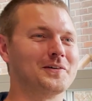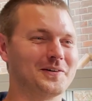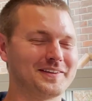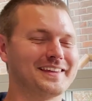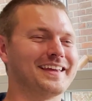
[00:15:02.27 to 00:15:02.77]

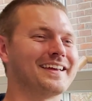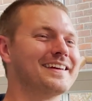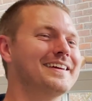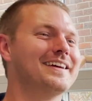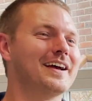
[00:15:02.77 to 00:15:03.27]
org thing.
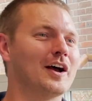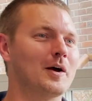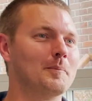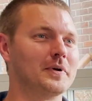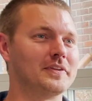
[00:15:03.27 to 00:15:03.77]

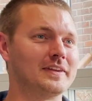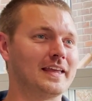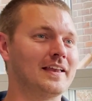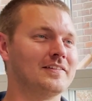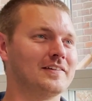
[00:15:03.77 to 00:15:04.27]
But the
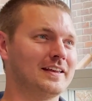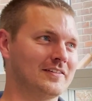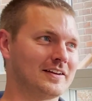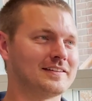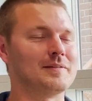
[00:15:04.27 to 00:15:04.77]

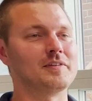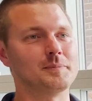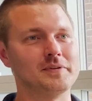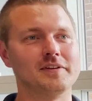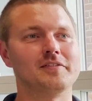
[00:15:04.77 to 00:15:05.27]
engineering team
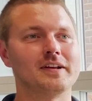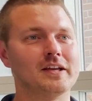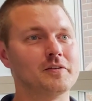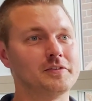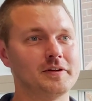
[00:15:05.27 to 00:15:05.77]
specifically
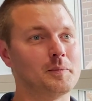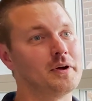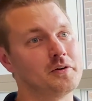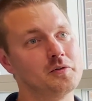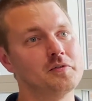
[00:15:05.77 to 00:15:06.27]
obviously
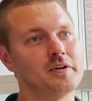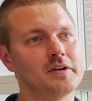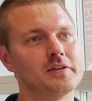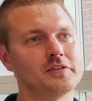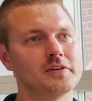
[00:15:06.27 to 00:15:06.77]
weren't all
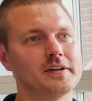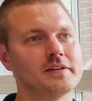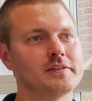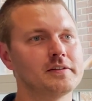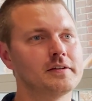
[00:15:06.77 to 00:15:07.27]
focused on
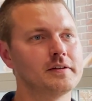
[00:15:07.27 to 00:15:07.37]
this.